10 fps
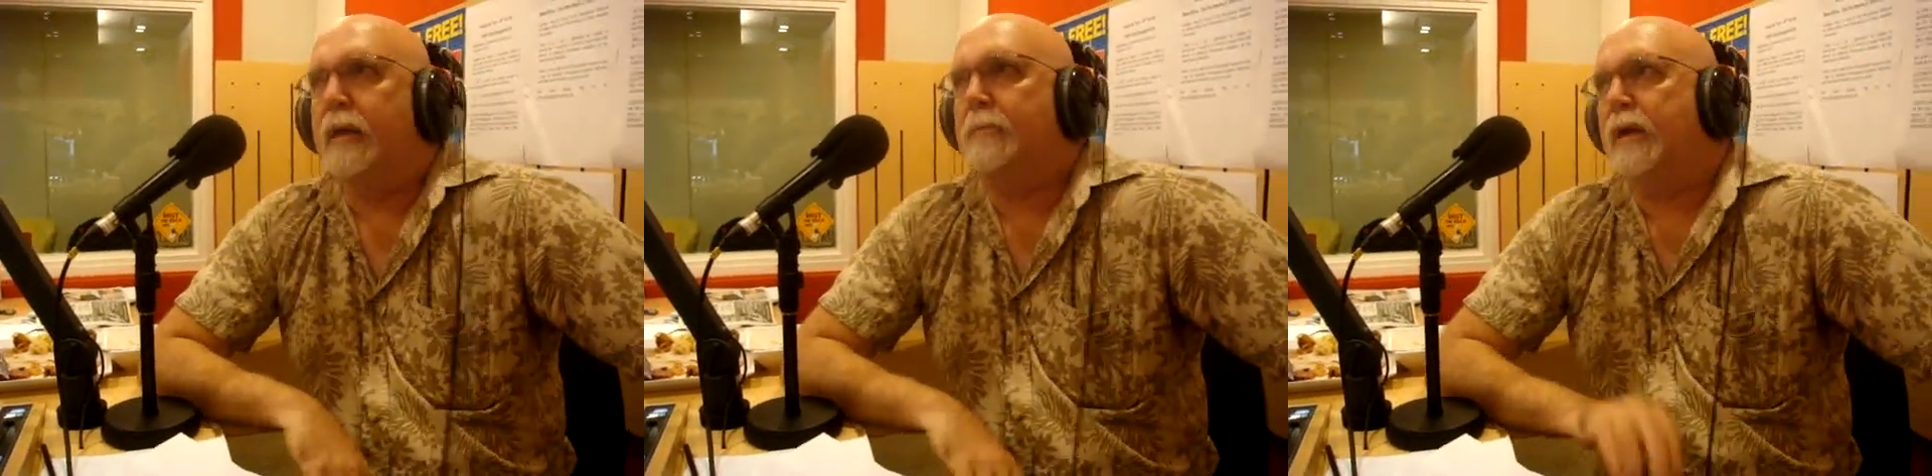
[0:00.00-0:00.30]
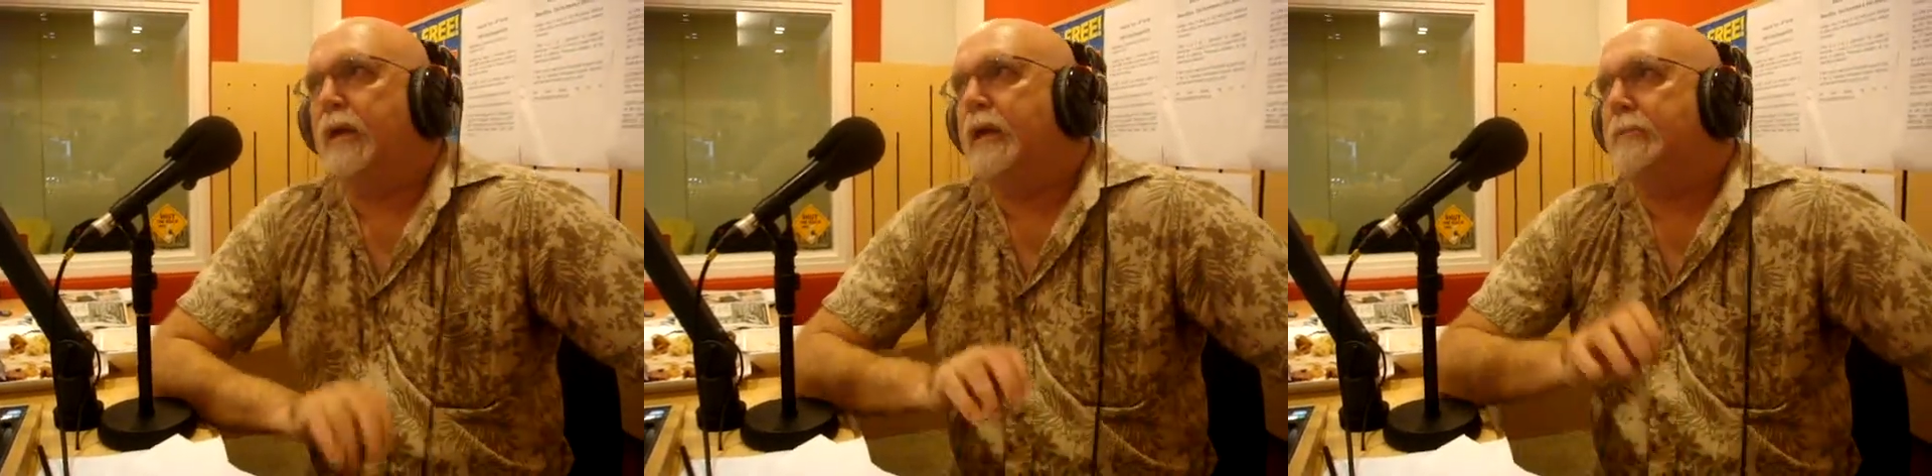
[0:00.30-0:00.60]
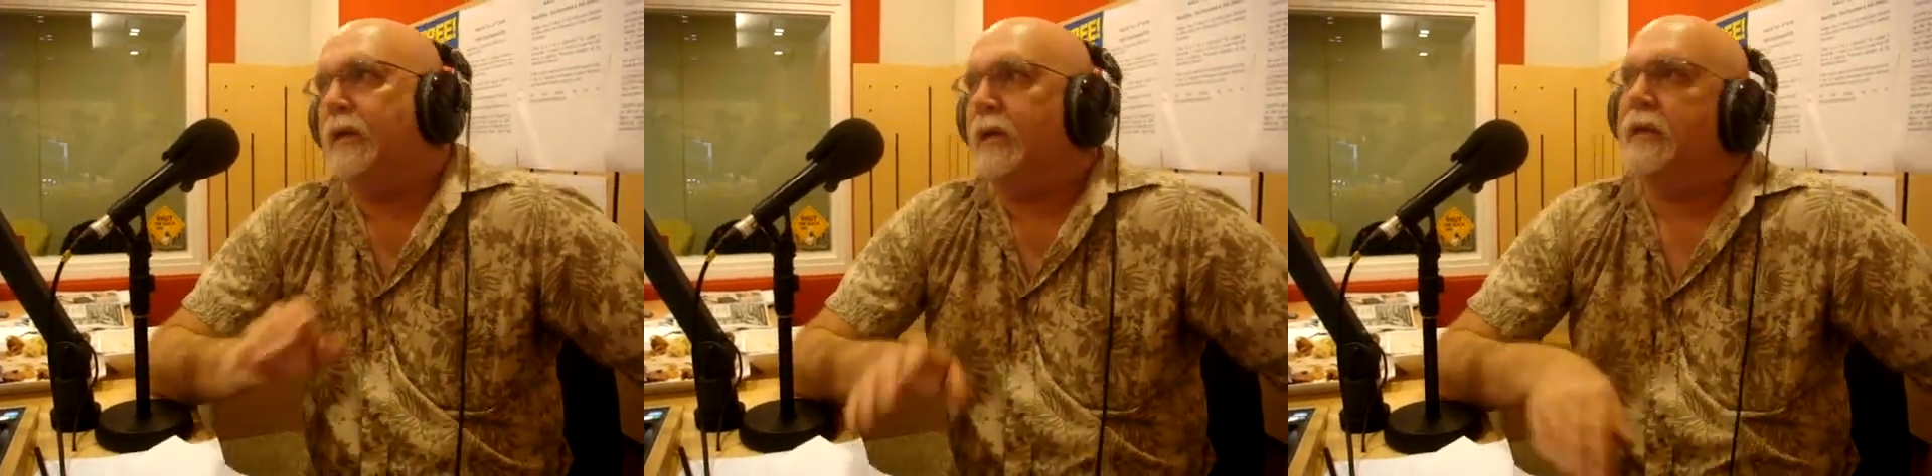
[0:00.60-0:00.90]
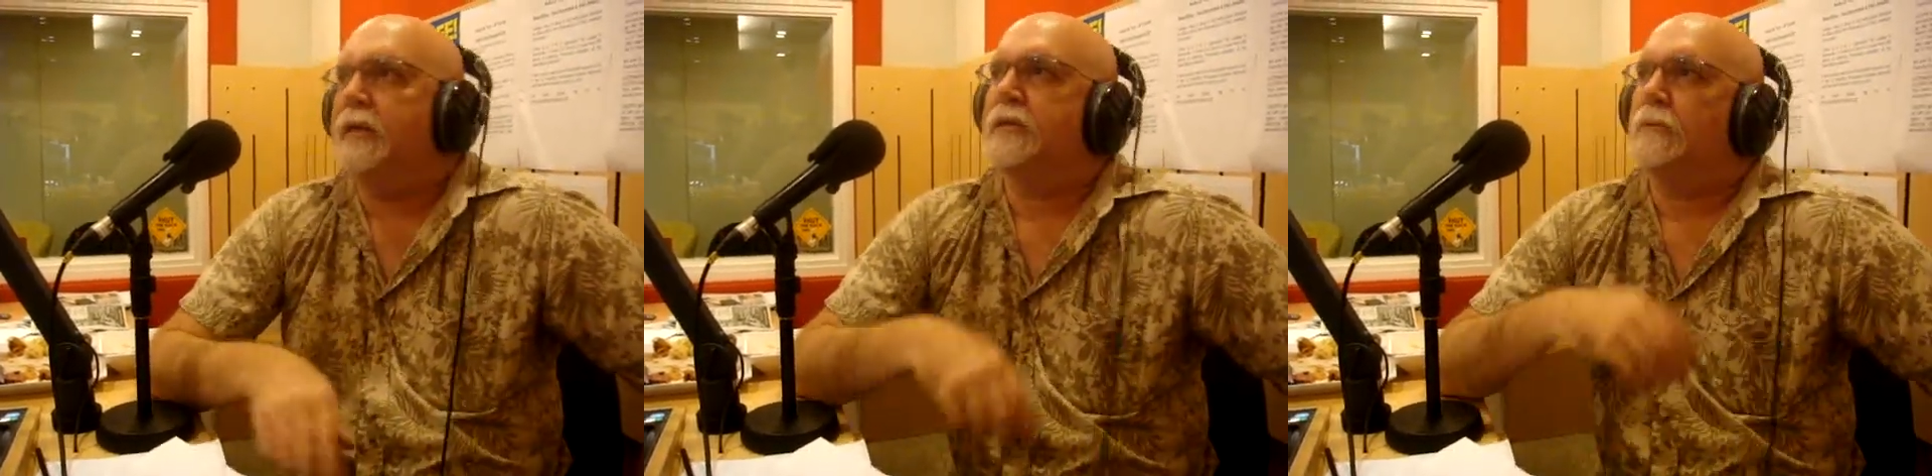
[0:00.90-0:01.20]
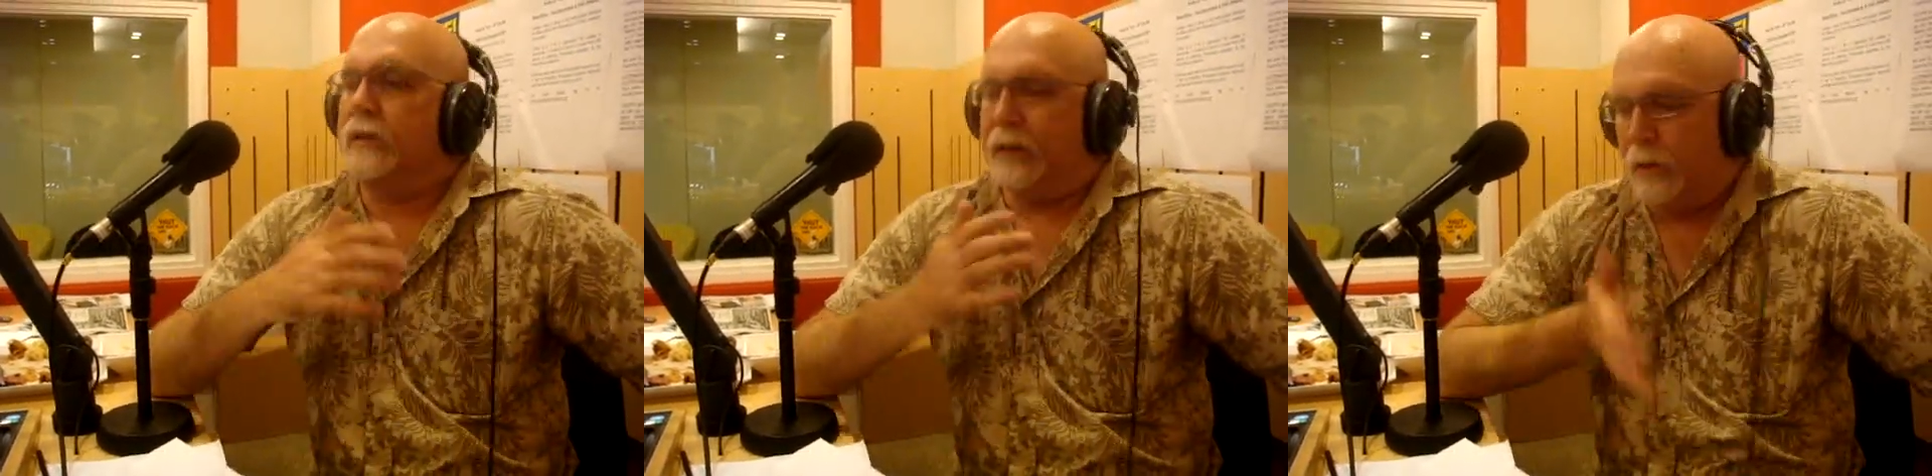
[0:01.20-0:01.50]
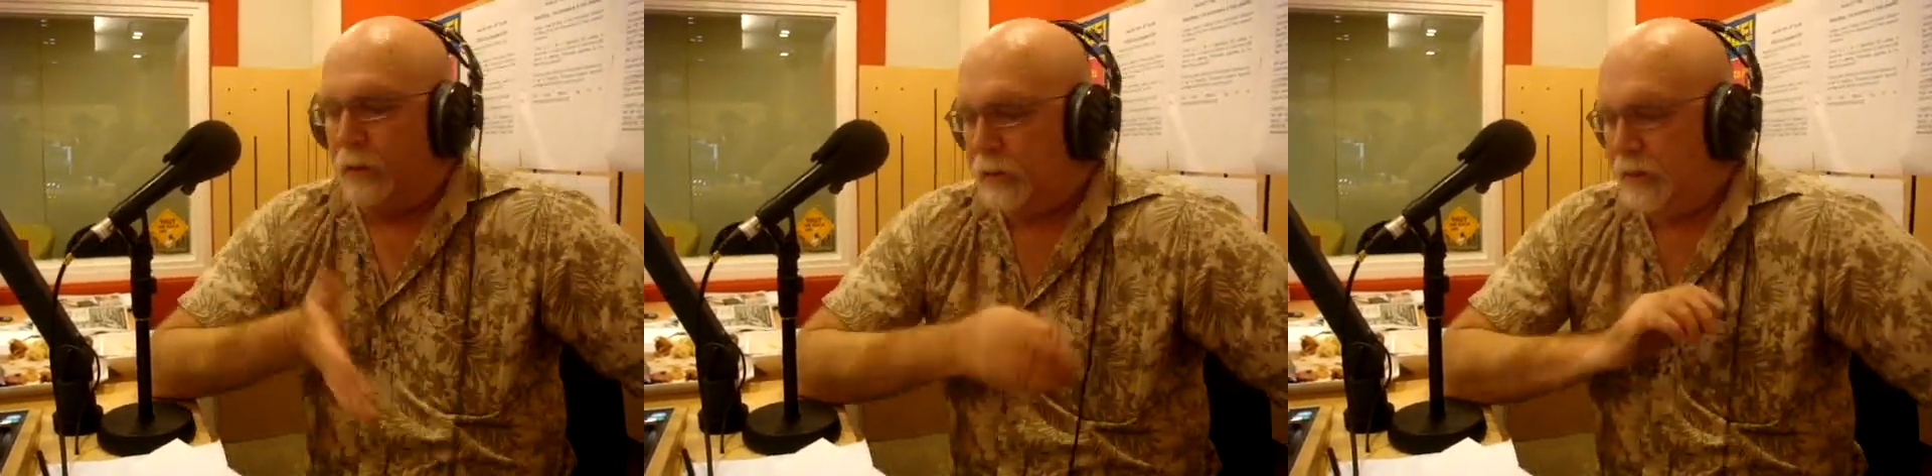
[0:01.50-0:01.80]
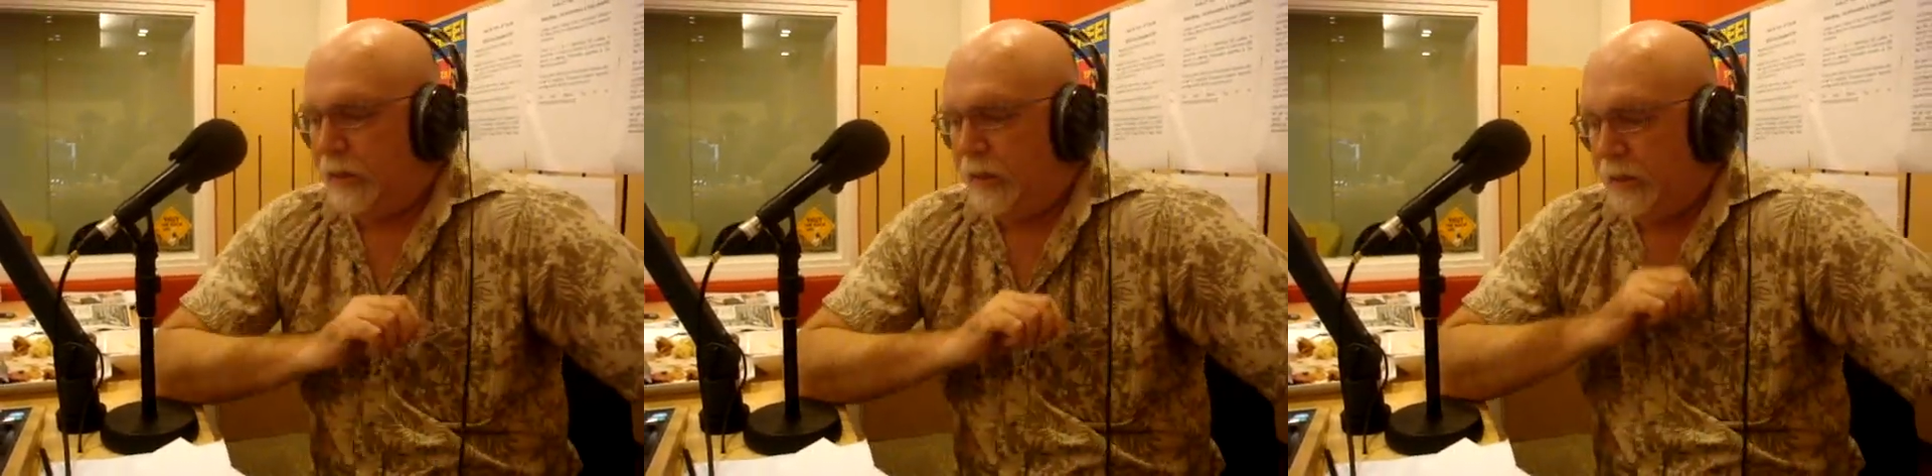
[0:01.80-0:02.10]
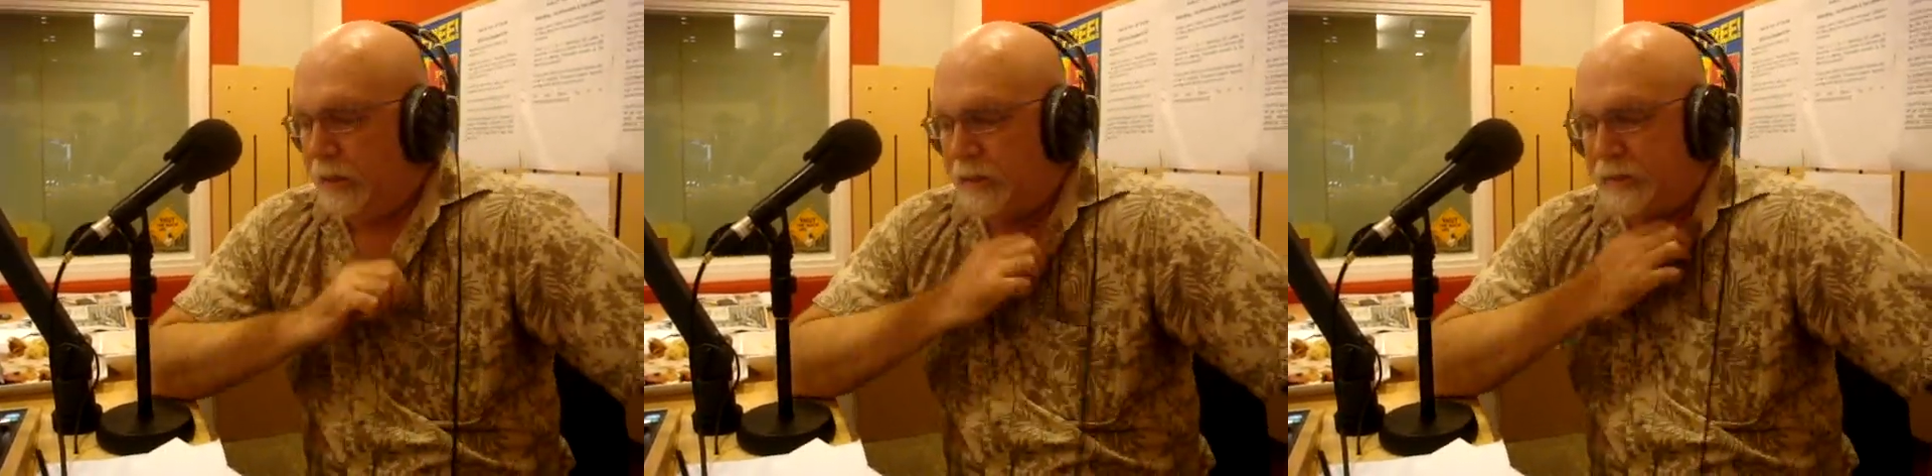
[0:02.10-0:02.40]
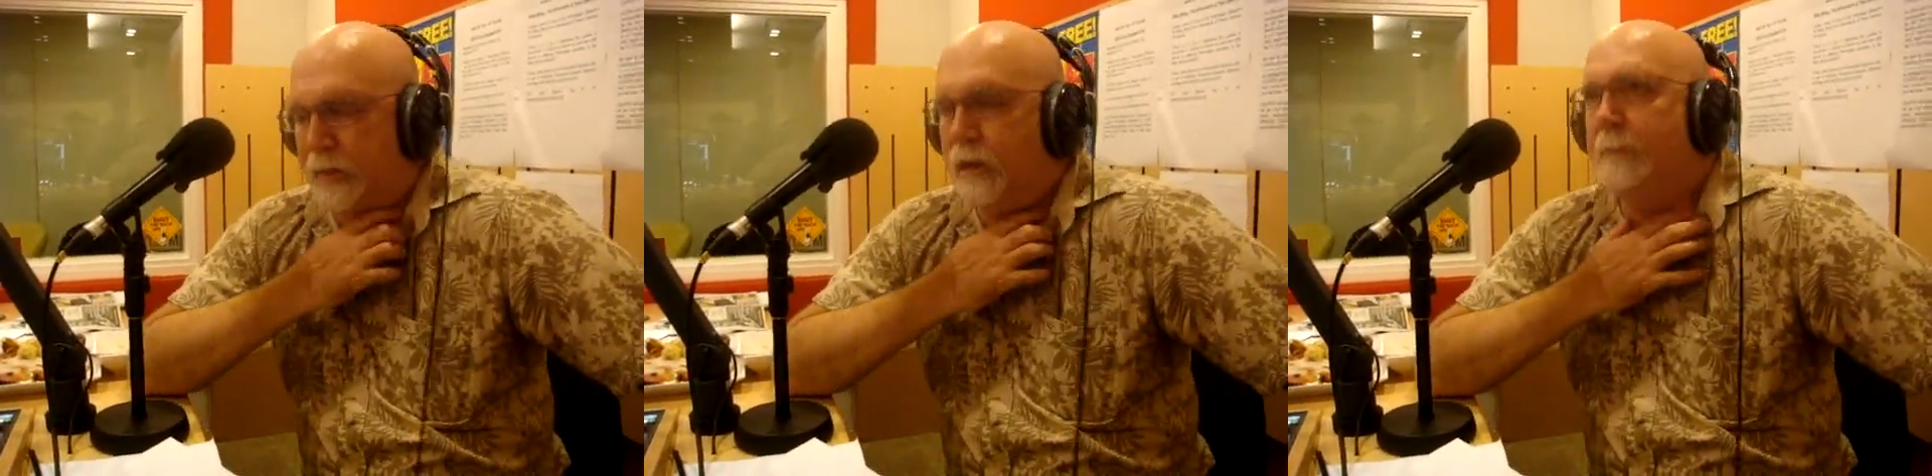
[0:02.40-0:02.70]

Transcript: they're bringing up things with guarantees and